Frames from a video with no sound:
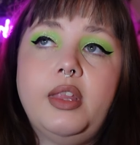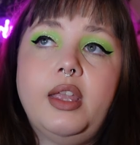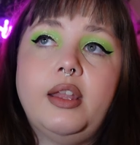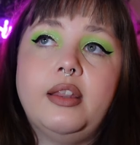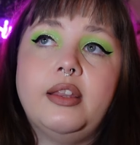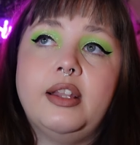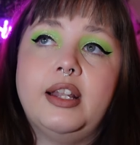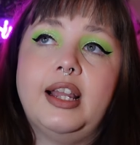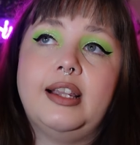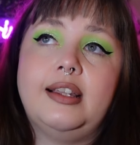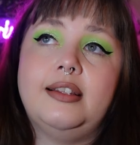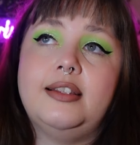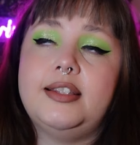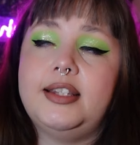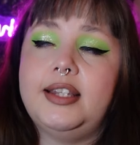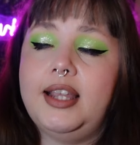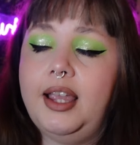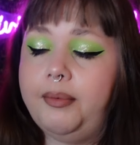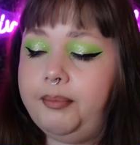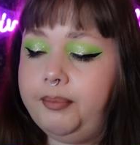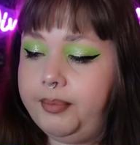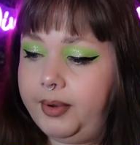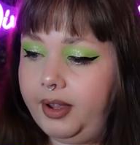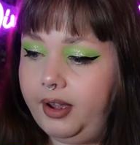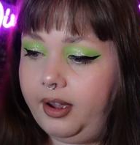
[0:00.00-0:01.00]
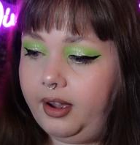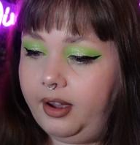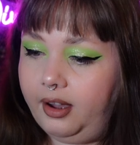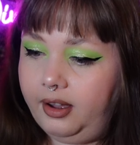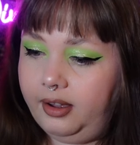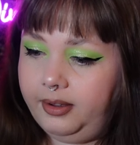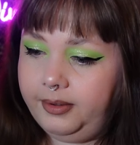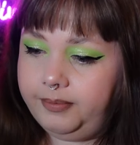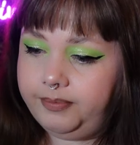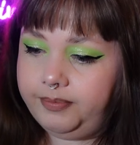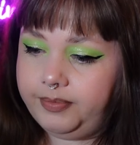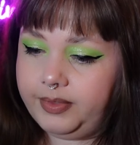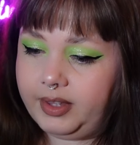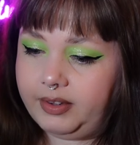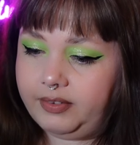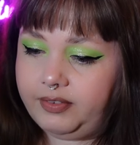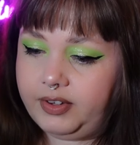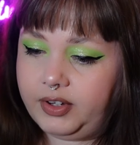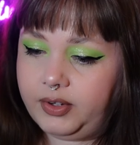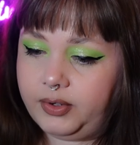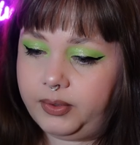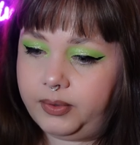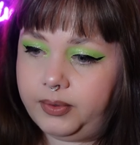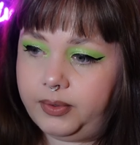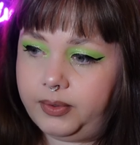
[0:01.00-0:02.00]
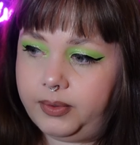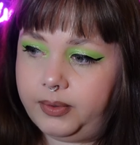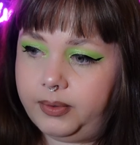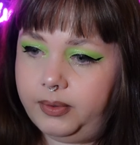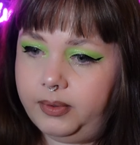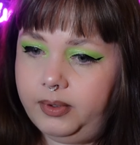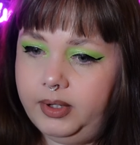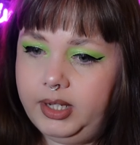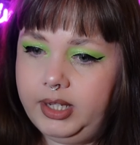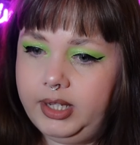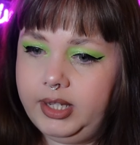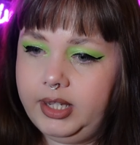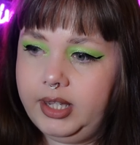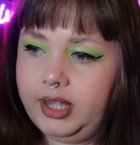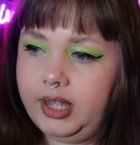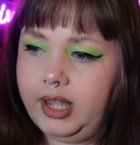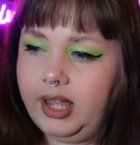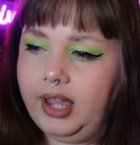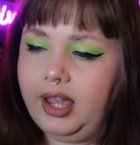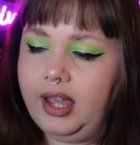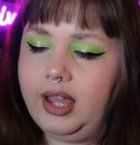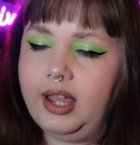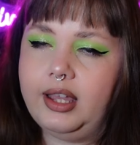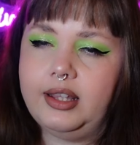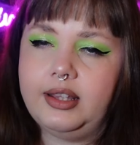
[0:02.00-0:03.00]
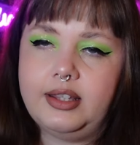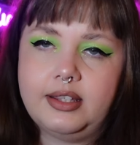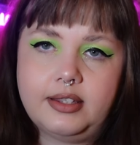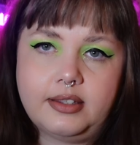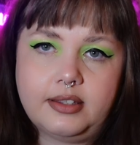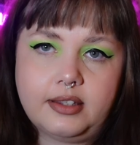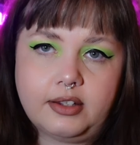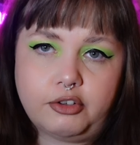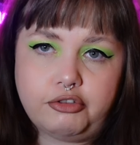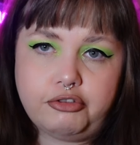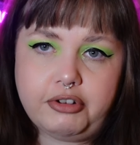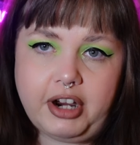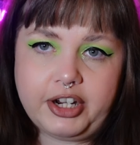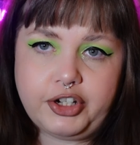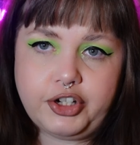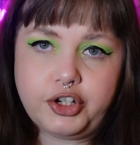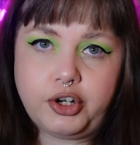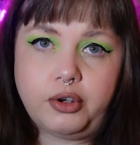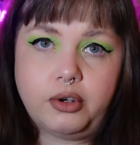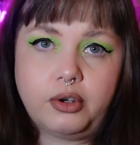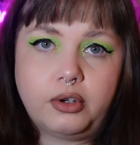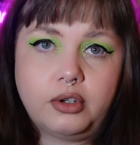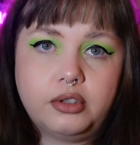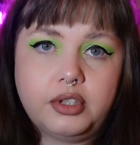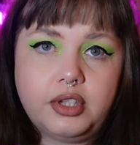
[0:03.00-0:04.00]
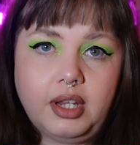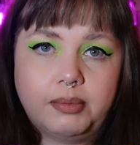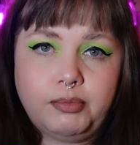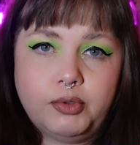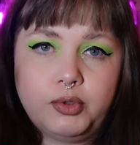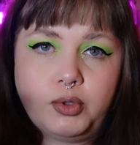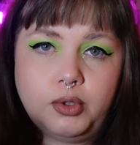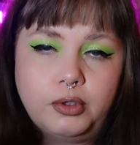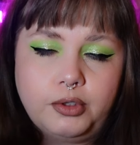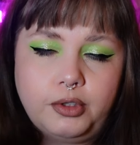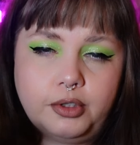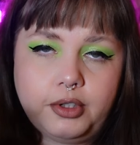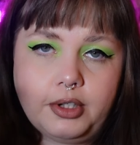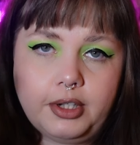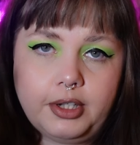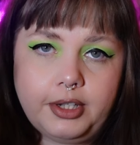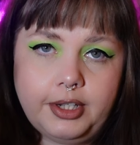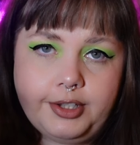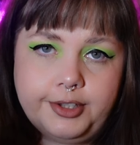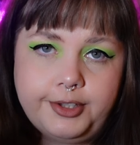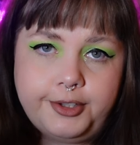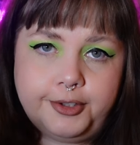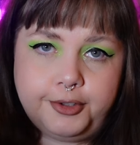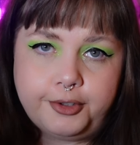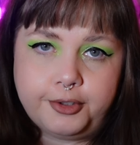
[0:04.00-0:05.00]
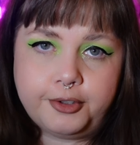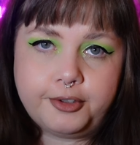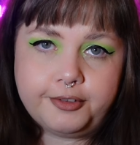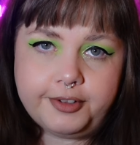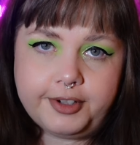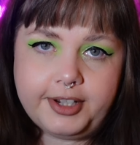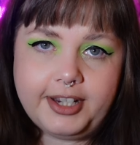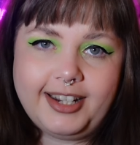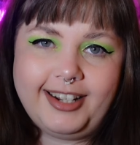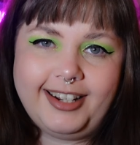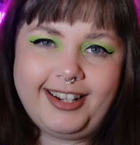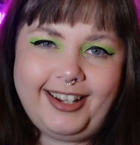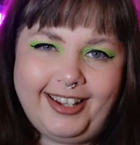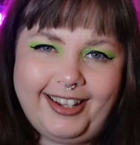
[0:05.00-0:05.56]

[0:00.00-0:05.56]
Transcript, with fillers: the Knights Templar, if you don't know, uh, this is a crash course. I'm not a historian,